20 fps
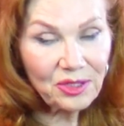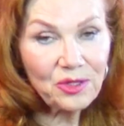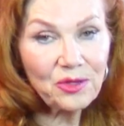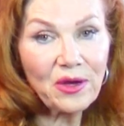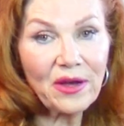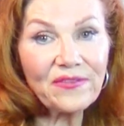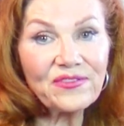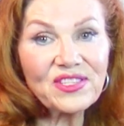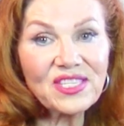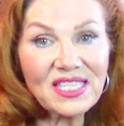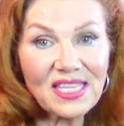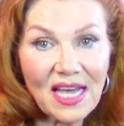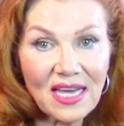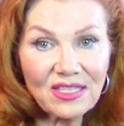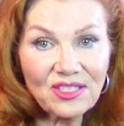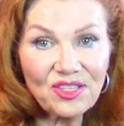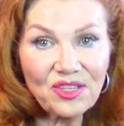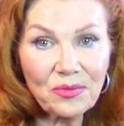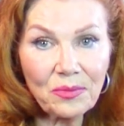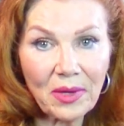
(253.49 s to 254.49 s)
who have
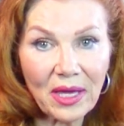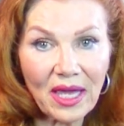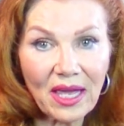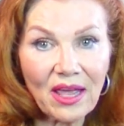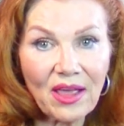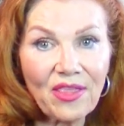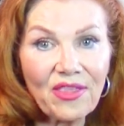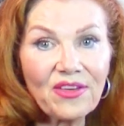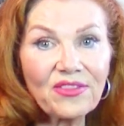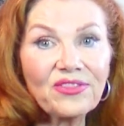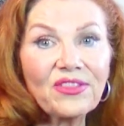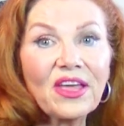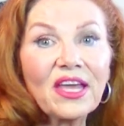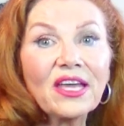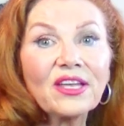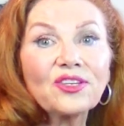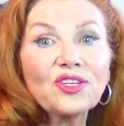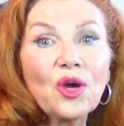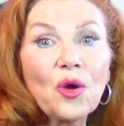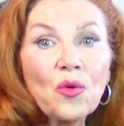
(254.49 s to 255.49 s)
said to me that
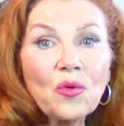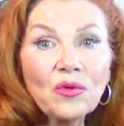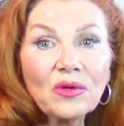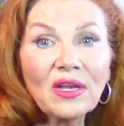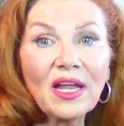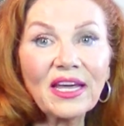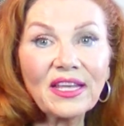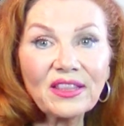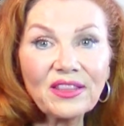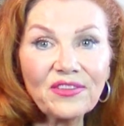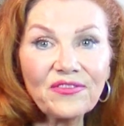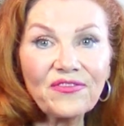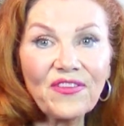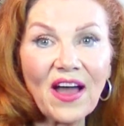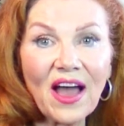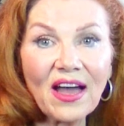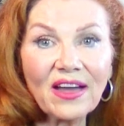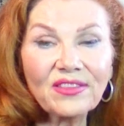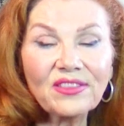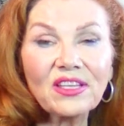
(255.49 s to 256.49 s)
they don't like the
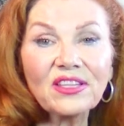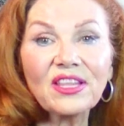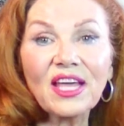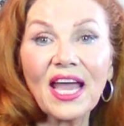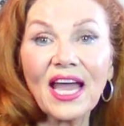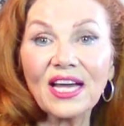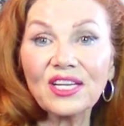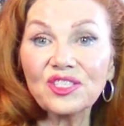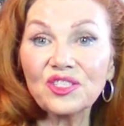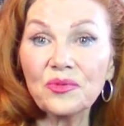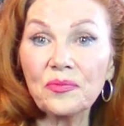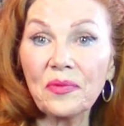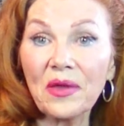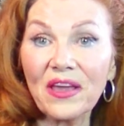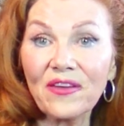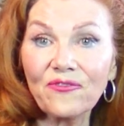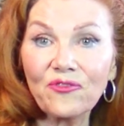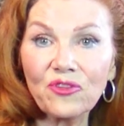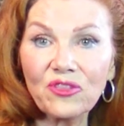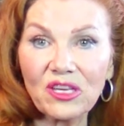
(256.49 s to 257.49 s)
fact that they had to
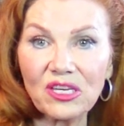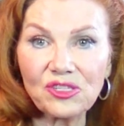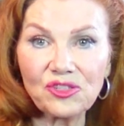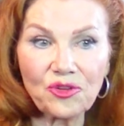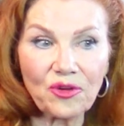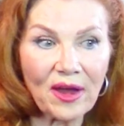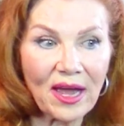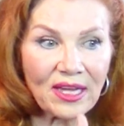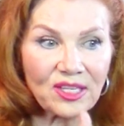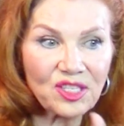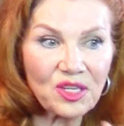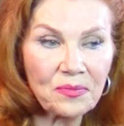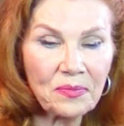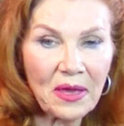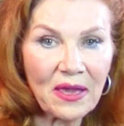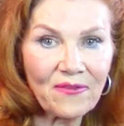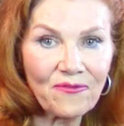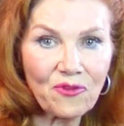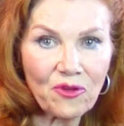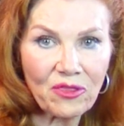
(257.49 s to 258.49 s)
pay for this or had to
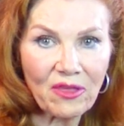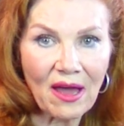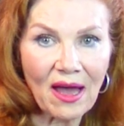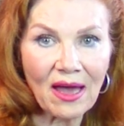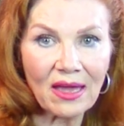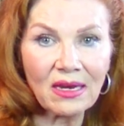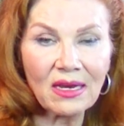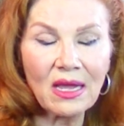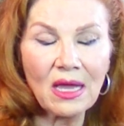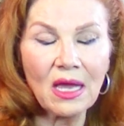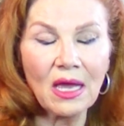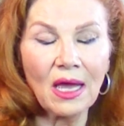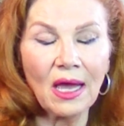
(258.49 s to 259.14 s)
pay for that